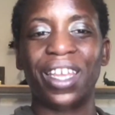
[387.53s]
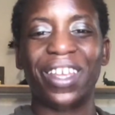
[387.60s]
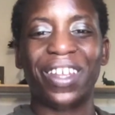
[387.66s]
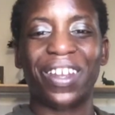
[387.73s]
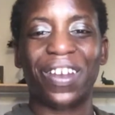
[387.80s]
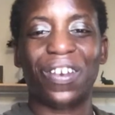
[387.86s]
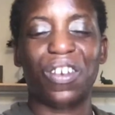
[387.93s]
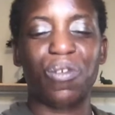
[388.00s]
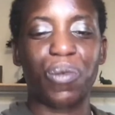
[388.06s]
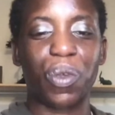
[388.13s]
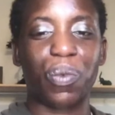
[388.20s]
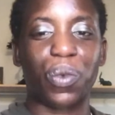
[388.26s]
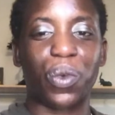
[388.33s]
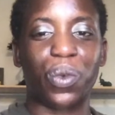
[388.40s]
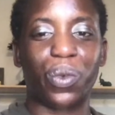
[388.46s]
You know, and
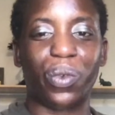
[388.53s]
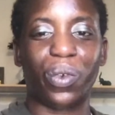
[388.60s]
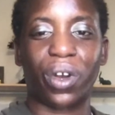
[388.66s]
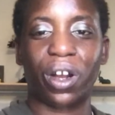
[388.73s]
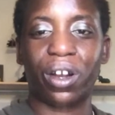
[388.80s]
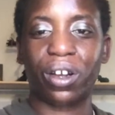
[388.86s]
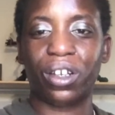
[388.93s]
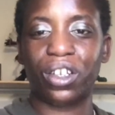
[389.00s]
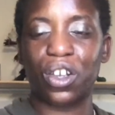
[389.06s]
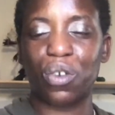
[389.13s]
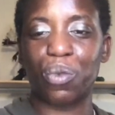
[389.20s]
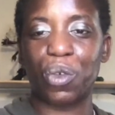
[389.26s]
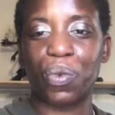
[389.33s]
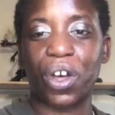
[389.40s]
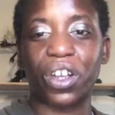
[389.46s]
people who are know
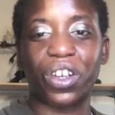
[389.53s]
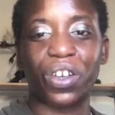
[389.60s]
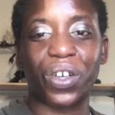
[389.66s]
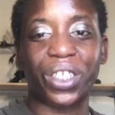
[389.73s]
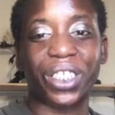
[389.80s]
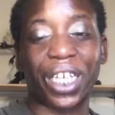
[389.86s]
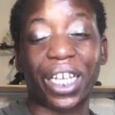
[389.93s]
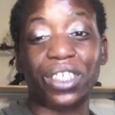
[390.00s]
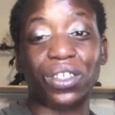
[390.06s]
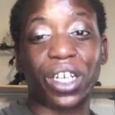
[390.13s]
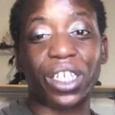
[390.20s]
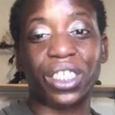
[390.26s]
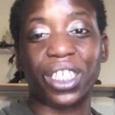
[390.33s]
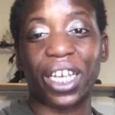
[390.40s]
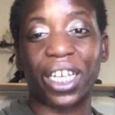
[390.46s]
me well know I say I try
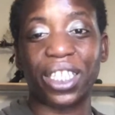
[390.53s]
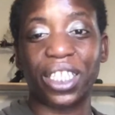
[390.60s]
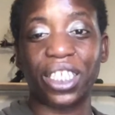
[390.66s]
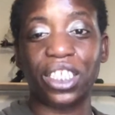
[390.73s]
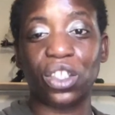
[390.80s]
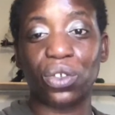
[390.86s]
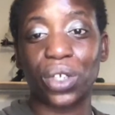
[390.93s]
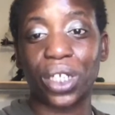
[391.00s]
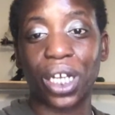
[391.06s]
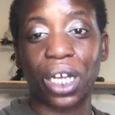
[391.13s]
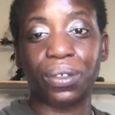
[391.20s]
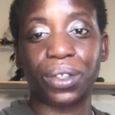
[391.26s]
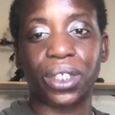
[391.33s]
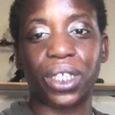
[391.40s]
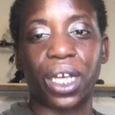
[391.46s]
to die at least three
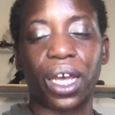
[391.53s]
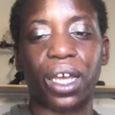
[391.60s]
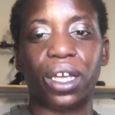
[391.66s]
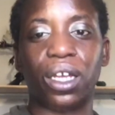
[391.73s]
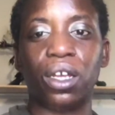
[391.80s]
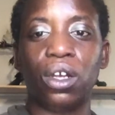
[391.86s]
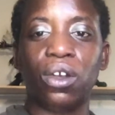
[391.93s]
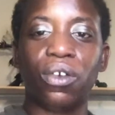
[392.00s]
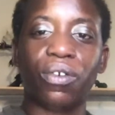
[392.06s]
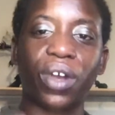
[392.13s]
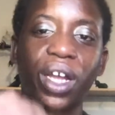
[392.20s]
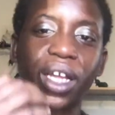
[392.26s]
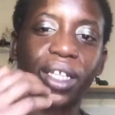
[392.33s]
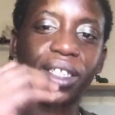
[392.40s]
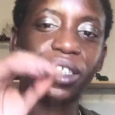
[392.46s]
times a day,
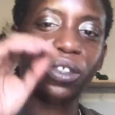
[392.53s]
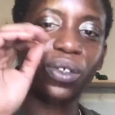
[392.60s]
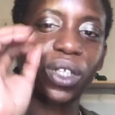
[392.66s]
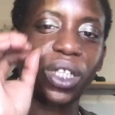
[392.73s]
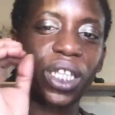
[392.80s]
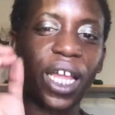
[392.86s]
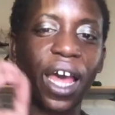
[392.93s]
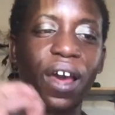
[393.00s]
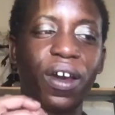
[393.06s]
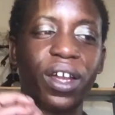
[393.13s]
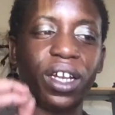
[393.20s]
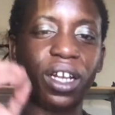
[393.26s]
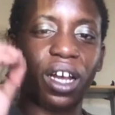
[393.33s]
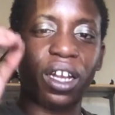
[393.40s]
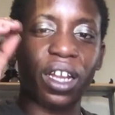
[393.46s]
right? To allow
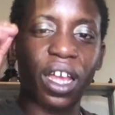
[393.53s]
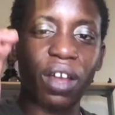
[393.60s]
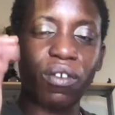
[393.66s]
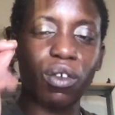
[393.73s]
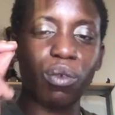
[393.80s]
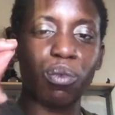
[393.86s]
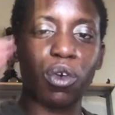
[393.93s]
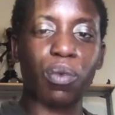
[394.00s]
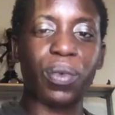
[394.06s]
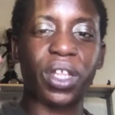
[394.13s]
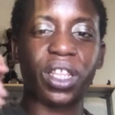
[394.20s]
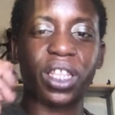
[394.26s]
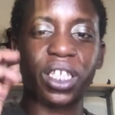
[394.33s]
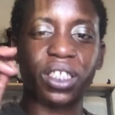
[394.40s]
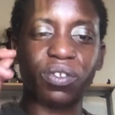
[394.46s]
and on every
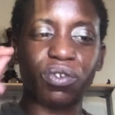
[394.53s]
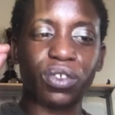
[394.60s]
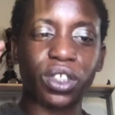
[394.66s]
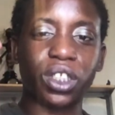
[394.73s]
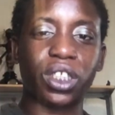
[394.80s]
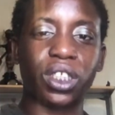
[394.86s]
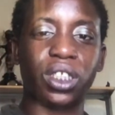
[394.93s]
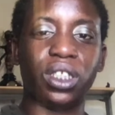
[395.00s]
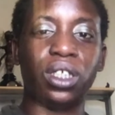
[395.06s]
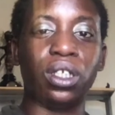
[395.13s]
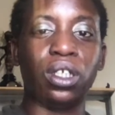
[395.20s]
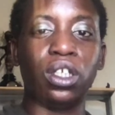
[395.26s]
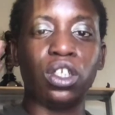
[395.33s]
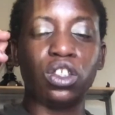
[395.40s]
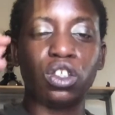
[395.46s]
moment this friction
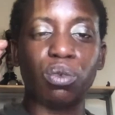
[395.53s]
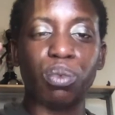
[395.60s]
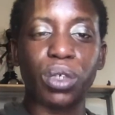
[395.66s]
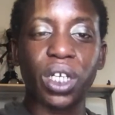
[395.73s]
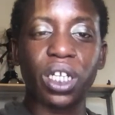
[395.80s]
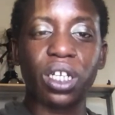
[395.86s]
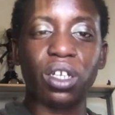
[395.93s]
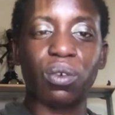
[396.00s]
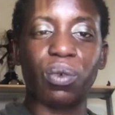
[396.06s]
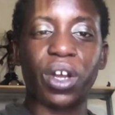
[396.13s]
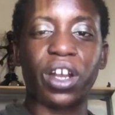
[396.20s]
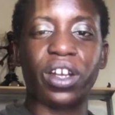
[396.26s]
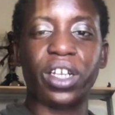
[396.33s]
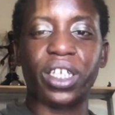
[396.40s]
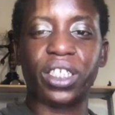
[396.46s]
to bring in an
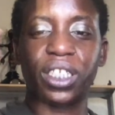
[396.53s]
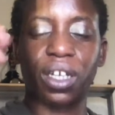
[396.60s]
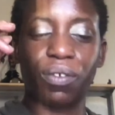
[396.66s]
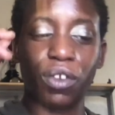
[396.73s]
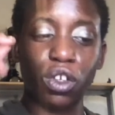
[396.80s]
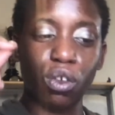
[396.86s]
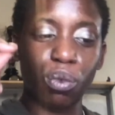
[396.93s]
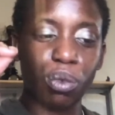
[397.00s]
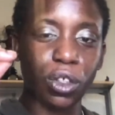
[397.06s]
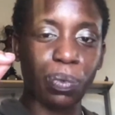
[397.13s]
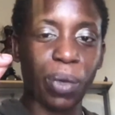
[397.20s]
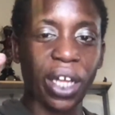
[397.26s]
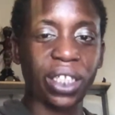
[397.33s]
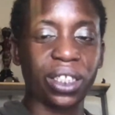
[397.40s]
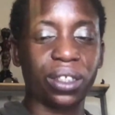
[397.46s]
awareness of a new
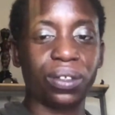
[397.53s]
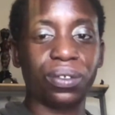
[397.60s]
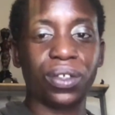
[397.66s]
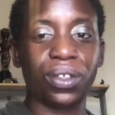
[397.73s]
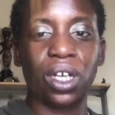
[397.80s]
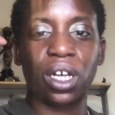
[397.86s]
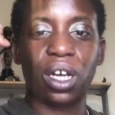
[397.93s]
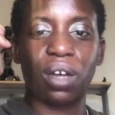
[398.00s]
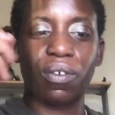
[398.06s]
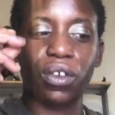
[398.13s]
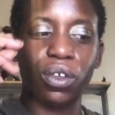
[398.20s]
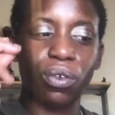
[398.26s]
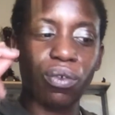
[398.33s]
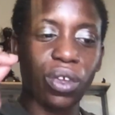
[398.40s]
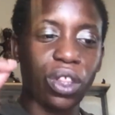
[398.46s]
perspective, of a
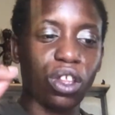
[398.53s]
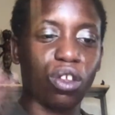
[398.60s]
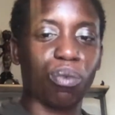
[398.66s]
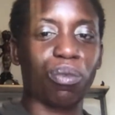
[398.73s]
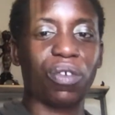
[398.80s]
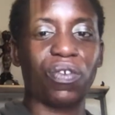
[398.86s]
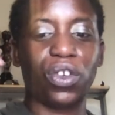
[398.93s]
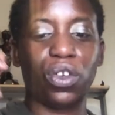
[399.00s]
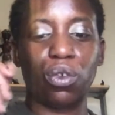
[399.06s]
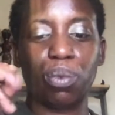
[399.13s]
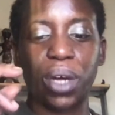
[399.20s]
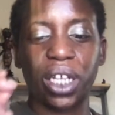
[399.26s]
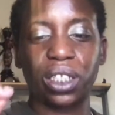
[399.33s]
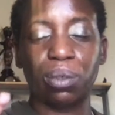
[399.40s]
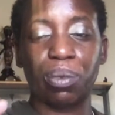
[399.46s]
new rhythm, of a new
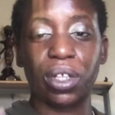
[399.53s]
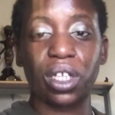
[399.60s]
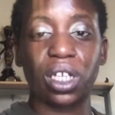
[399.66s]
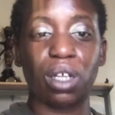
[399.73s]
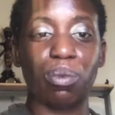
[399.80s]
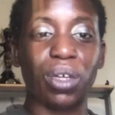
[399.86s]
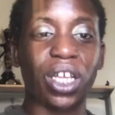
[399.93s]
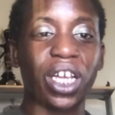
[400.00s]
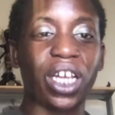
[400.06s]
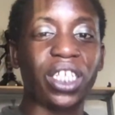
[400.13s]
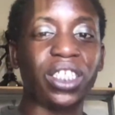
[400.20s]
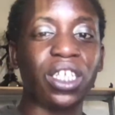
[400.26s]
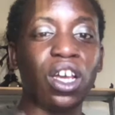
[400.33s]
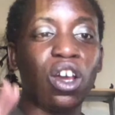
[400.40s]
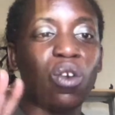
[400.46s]
possibility,
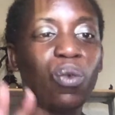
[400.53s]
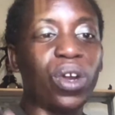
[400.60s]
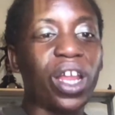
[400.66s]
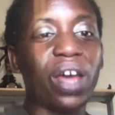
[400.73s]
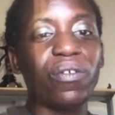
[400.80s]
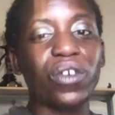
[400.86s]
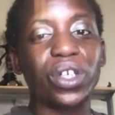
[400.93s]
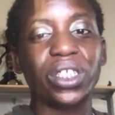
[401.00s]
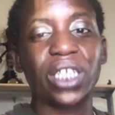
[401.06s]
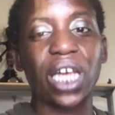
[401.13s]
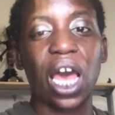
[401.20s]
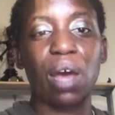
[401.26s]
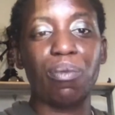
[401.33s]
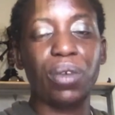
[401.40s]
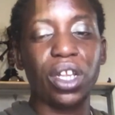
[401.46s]
because whatever is
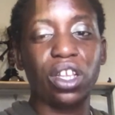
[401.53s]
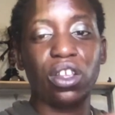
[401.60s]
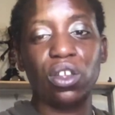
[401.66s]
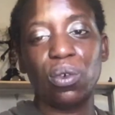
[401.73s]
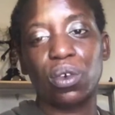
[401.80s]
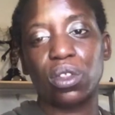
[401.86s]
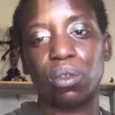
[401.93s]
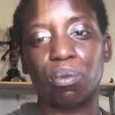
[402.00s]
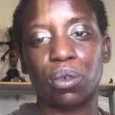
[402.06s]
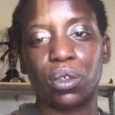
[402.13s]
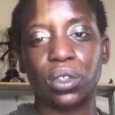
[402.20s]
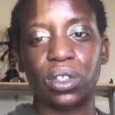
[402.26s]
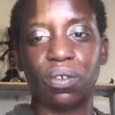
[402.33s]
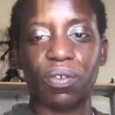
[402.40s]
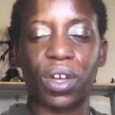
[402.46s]
happening, you are the
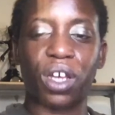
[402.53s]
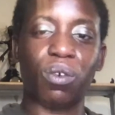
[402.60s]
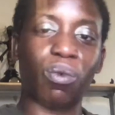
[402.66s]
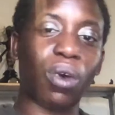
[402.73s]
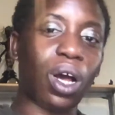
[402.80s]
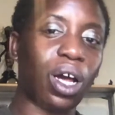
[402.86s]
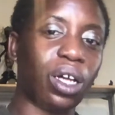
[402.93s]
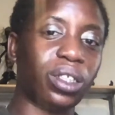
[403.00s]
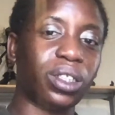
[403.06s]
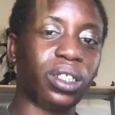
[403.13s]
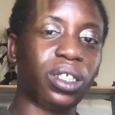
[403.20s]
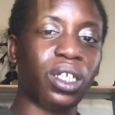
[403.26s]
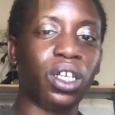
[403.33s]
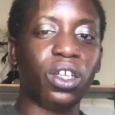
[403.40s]
most divine wand.